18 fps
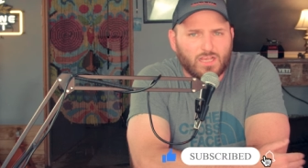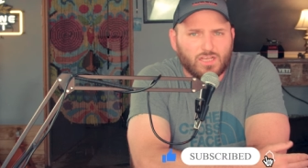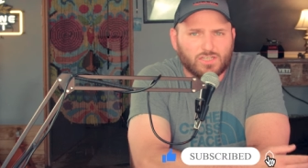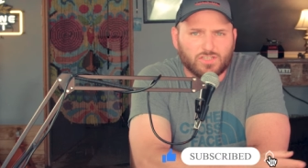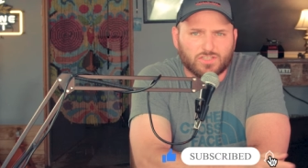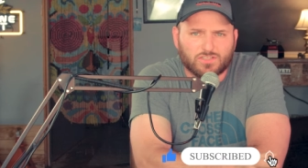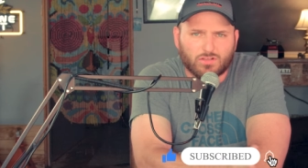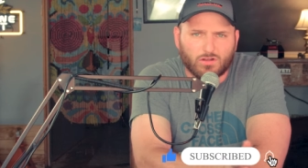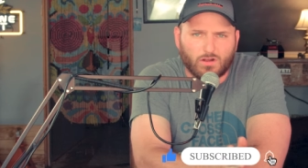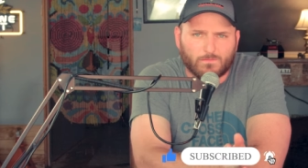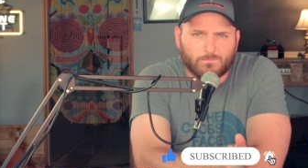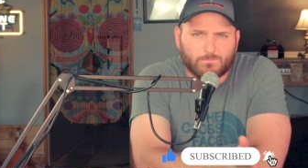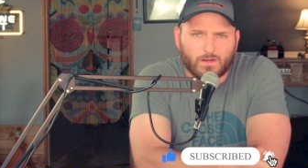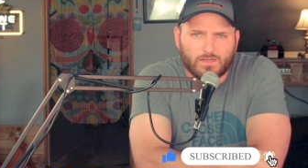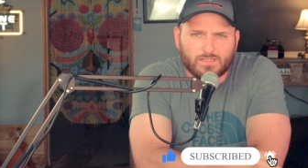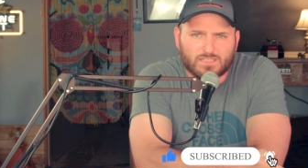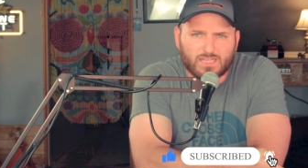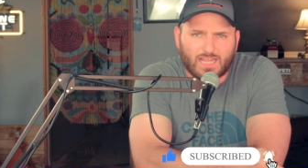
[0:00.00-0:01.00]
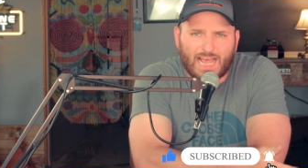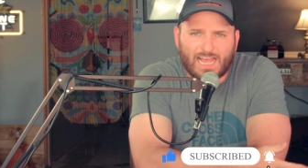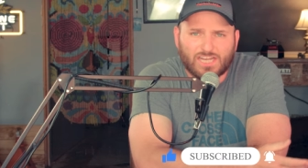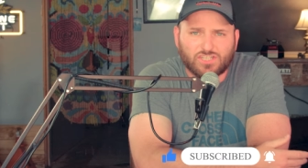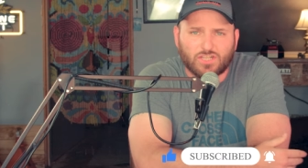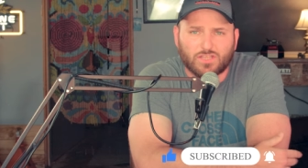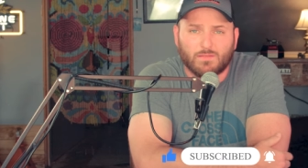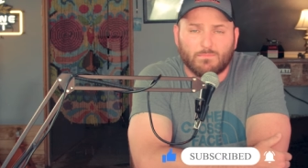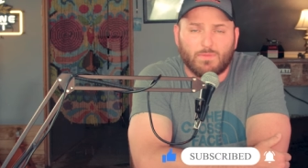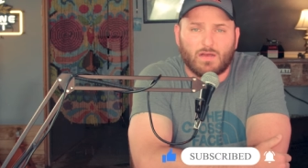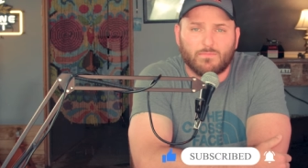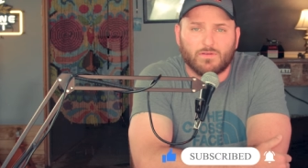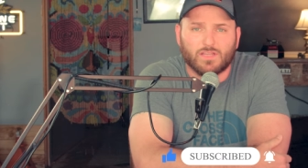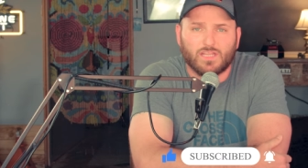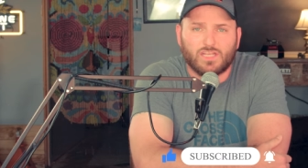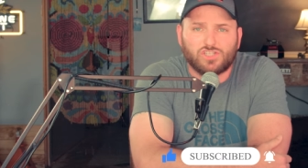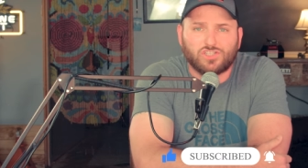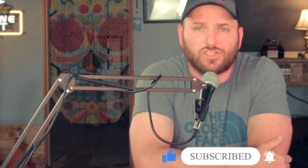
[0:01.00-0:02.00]
Just throw a front slash the Bob
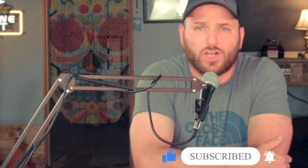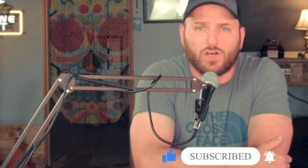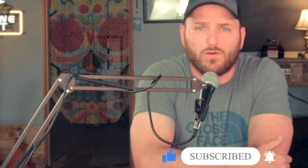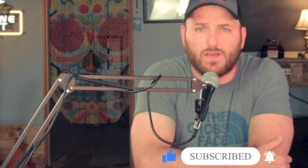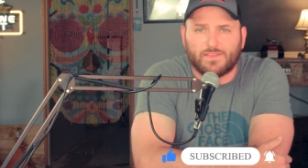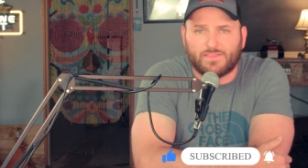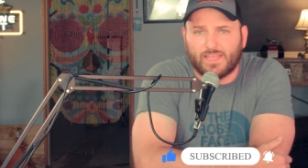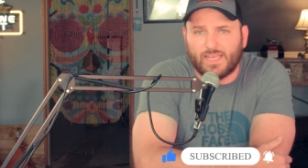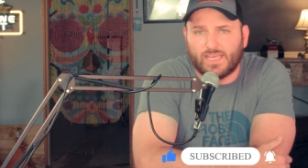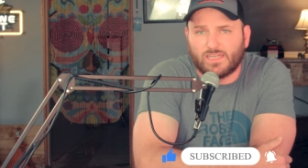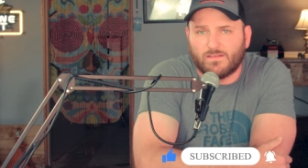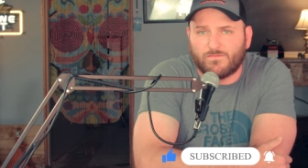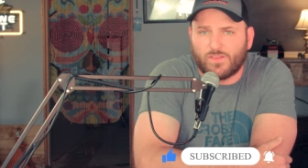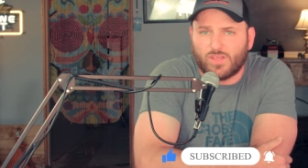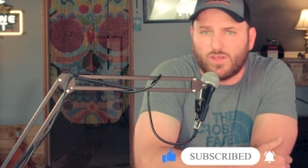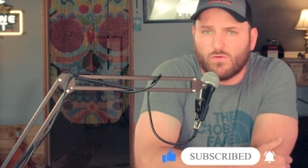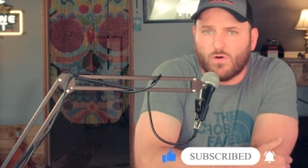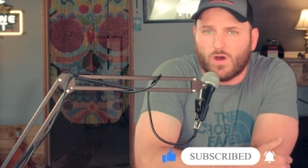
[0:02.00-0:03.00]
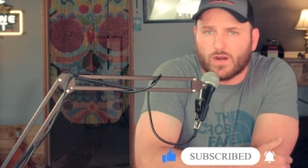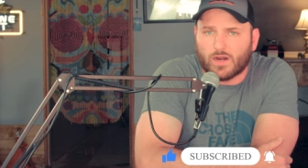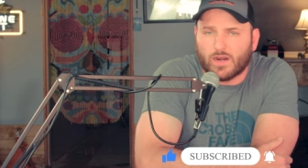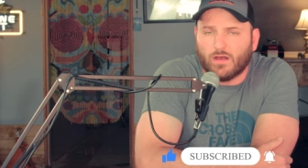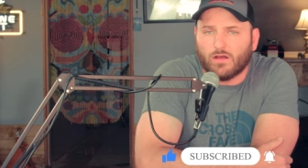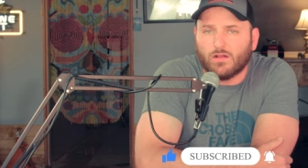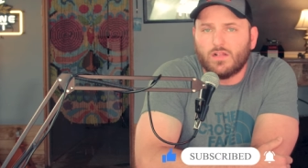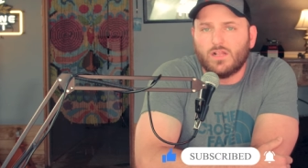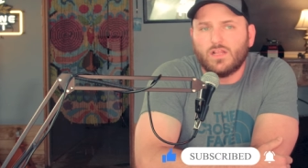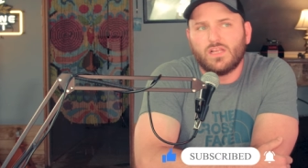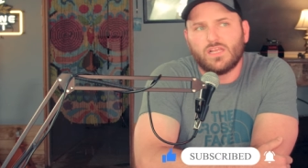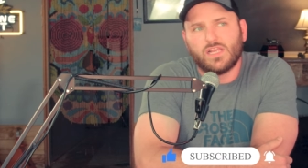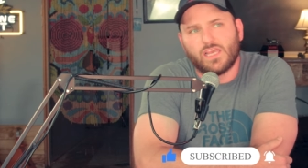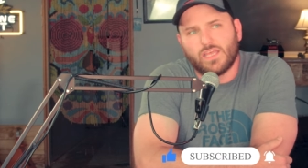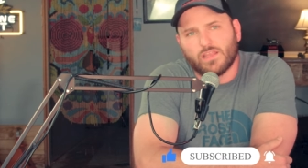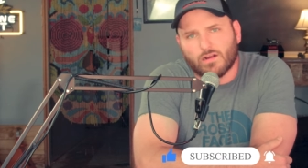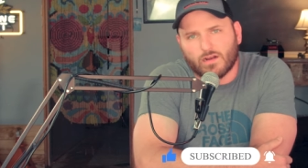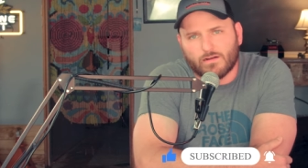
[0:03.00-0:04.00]
and Liz Show at the end of the URL,
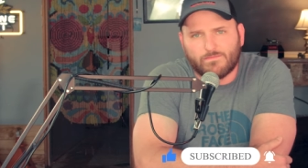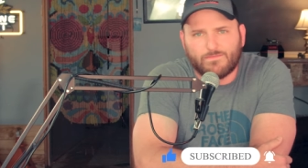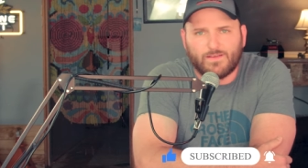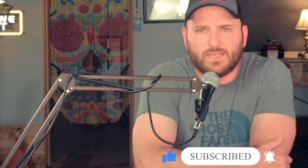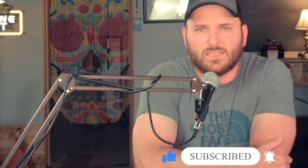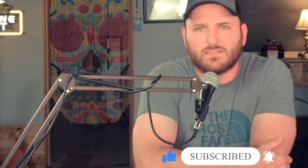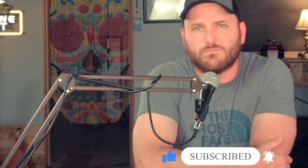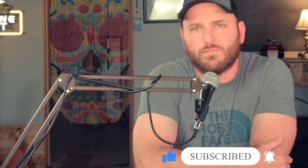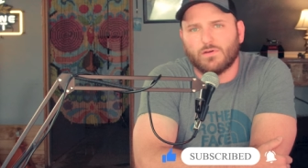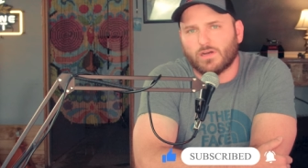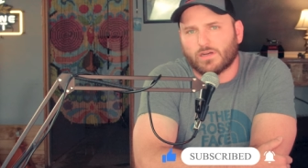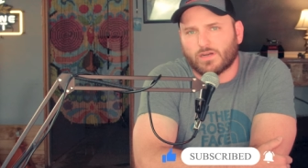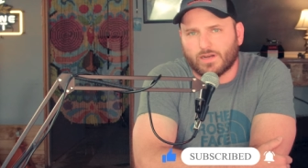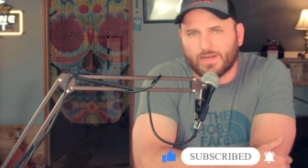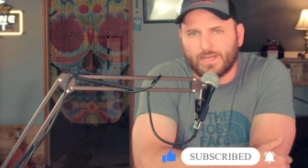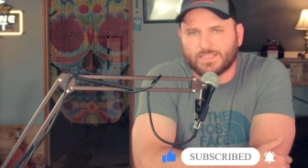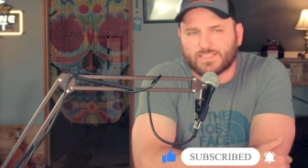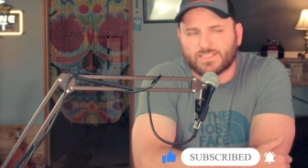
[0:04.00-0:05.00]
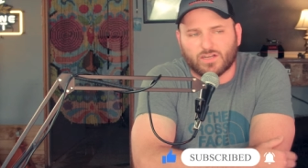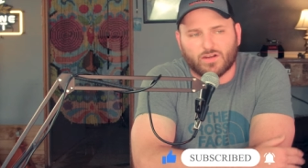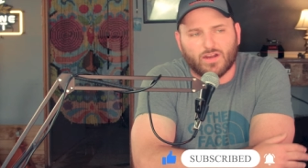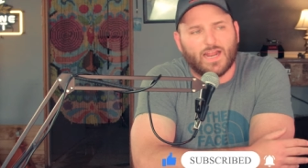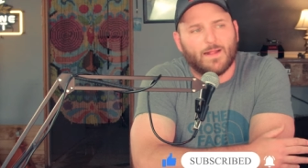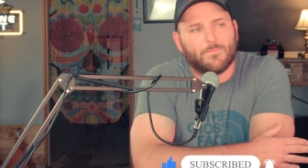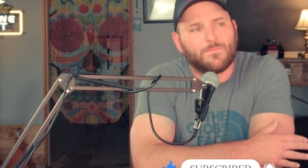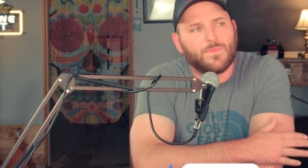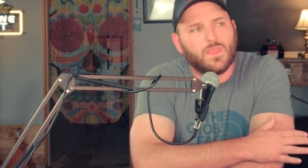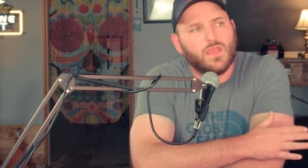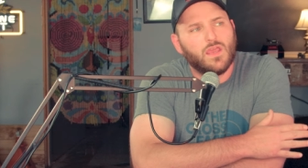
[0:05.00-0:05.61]
either on Facebook or Instagram.